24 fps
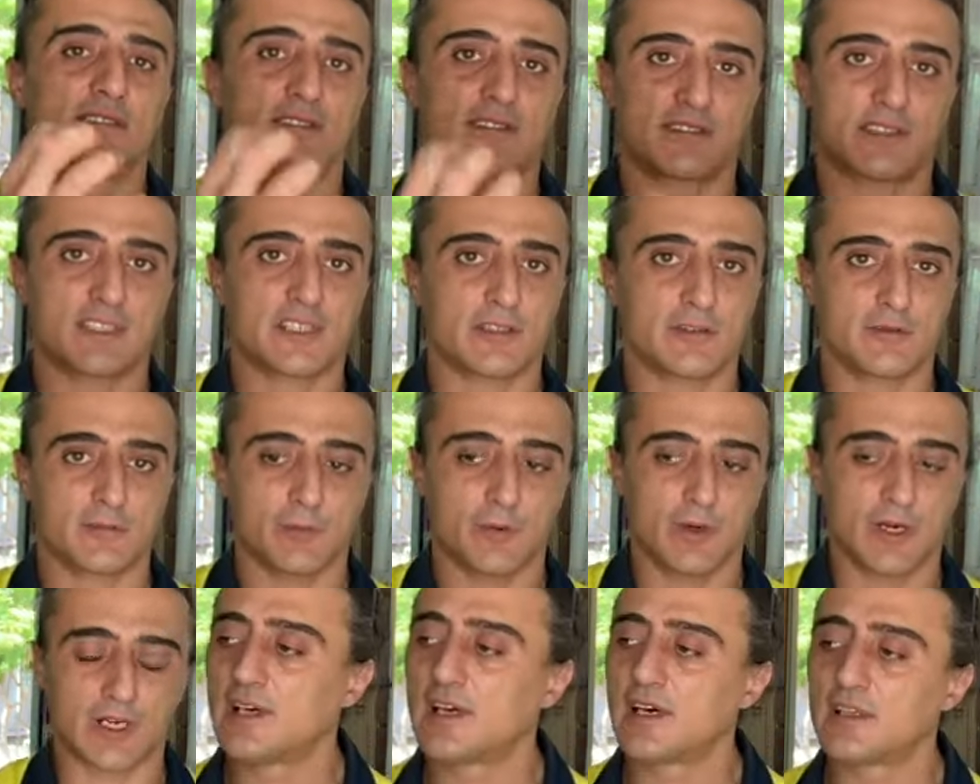a single
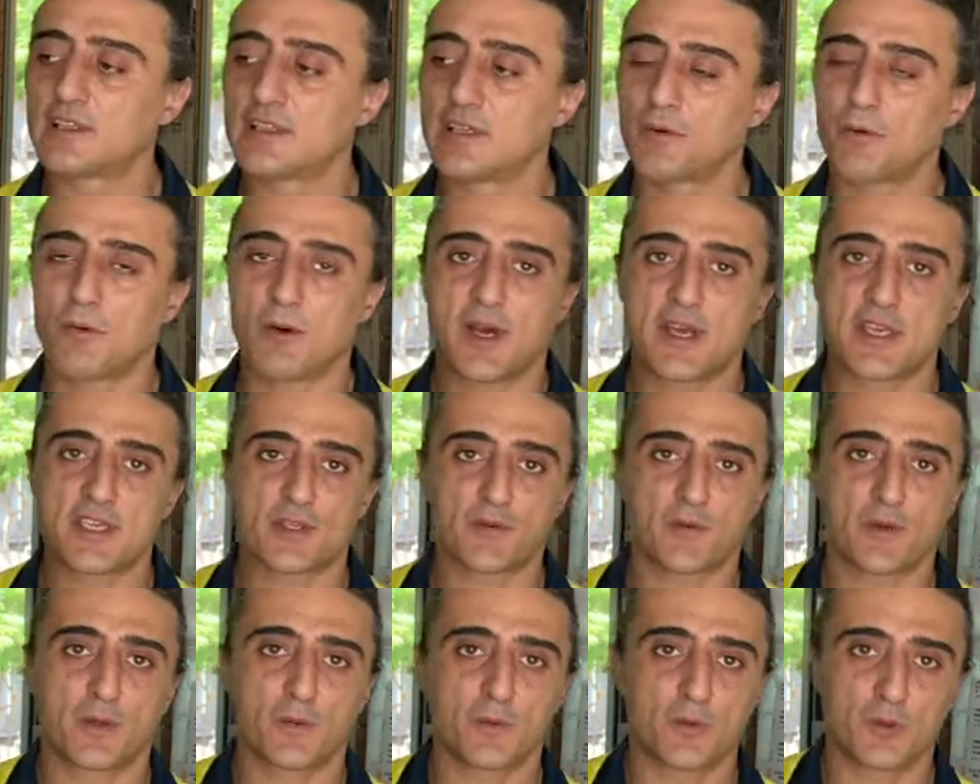one.
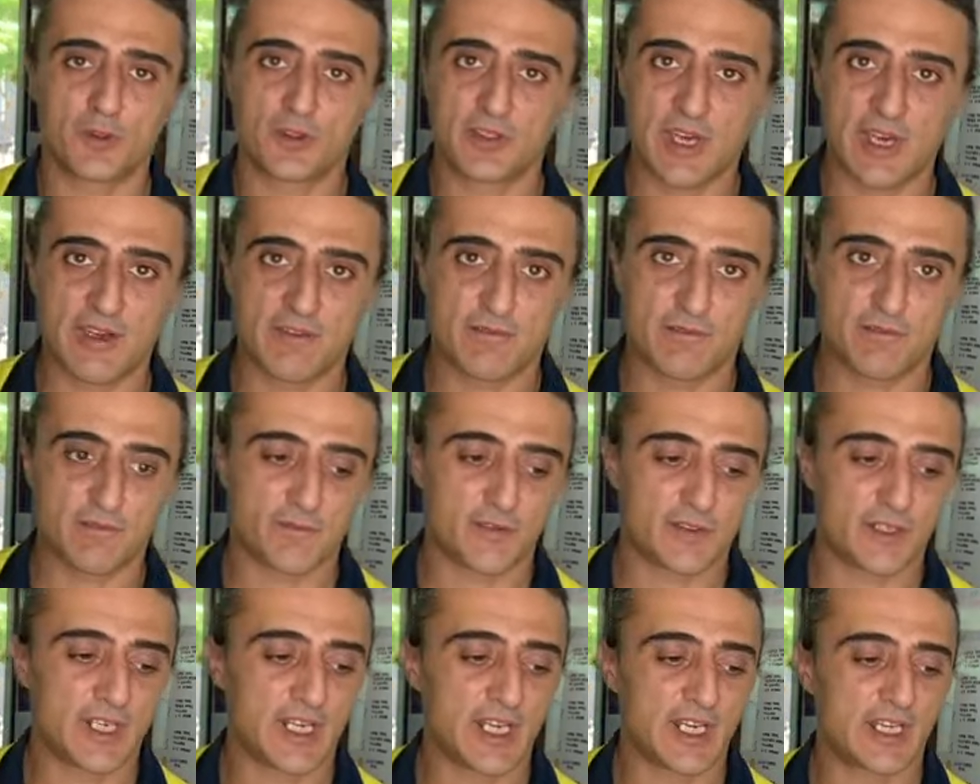Otherwise we would have
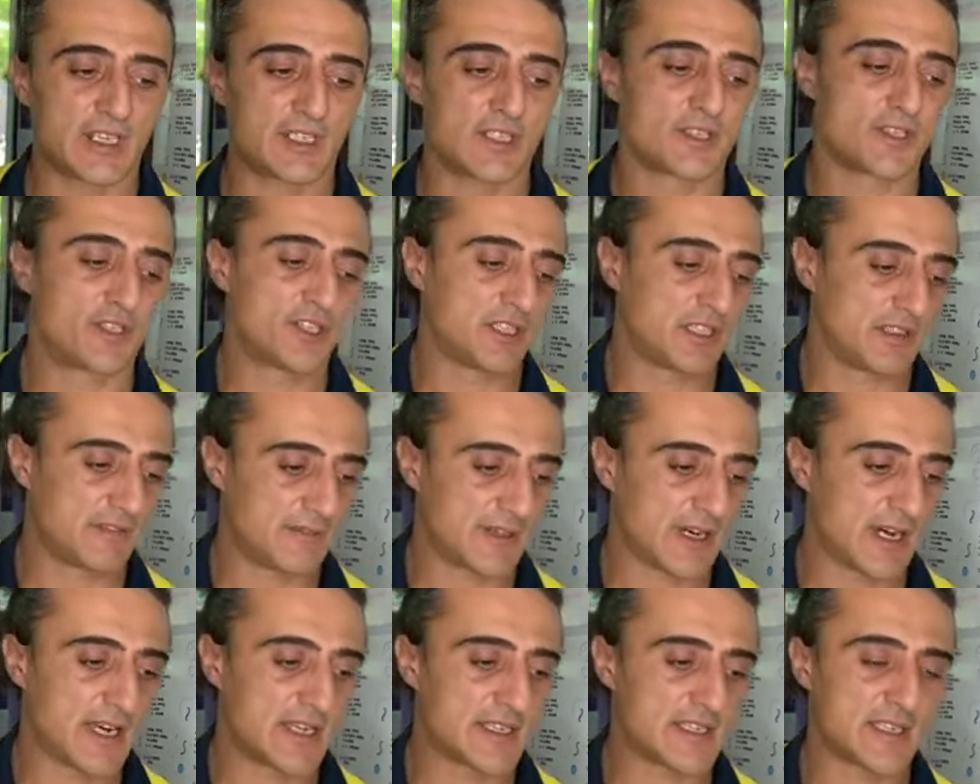free energy
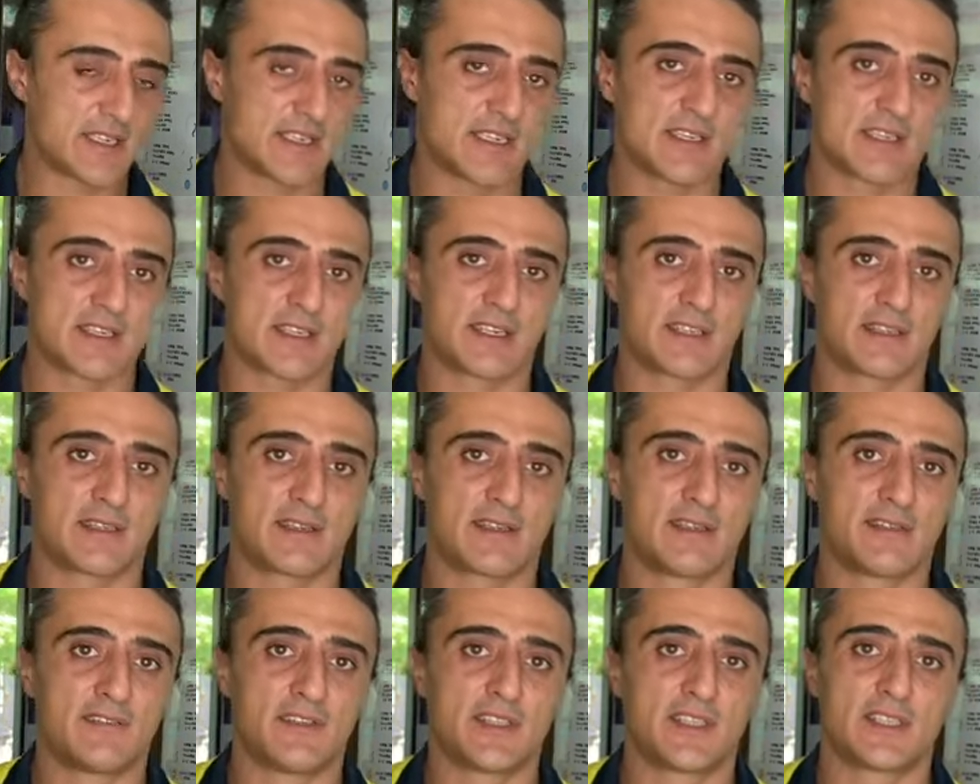devices and
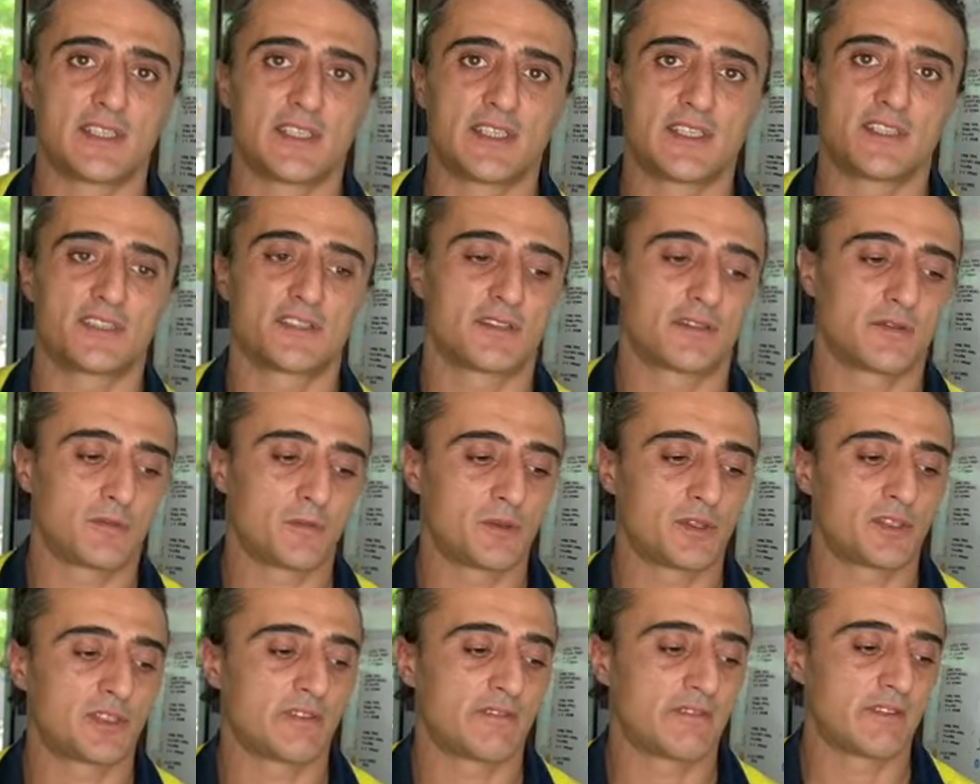levitation
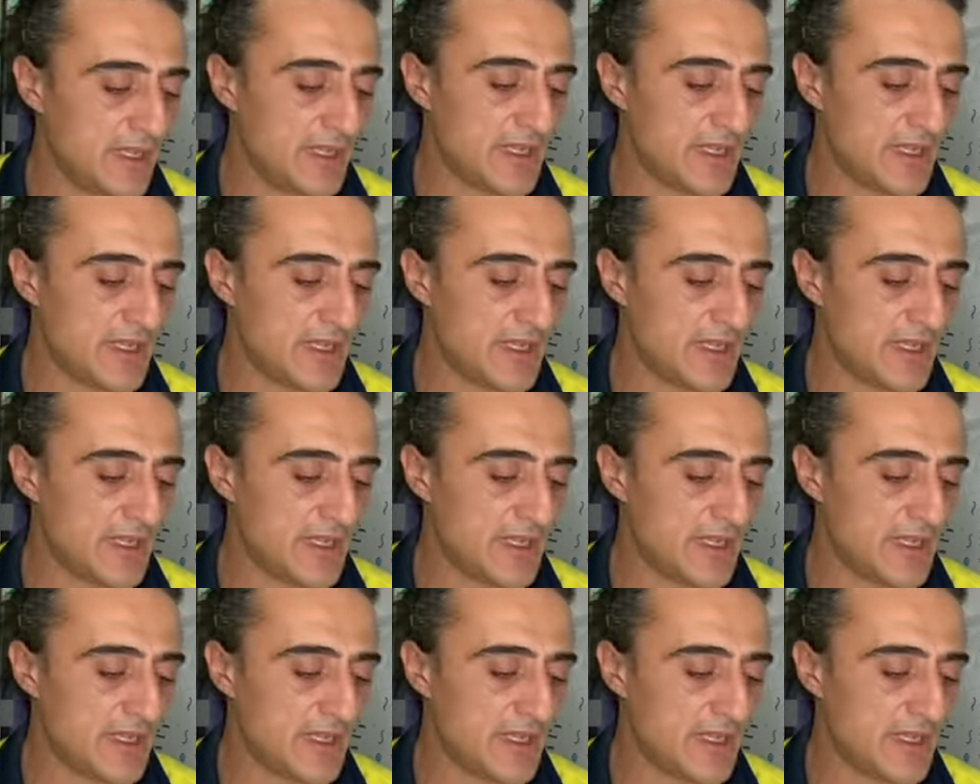whatever.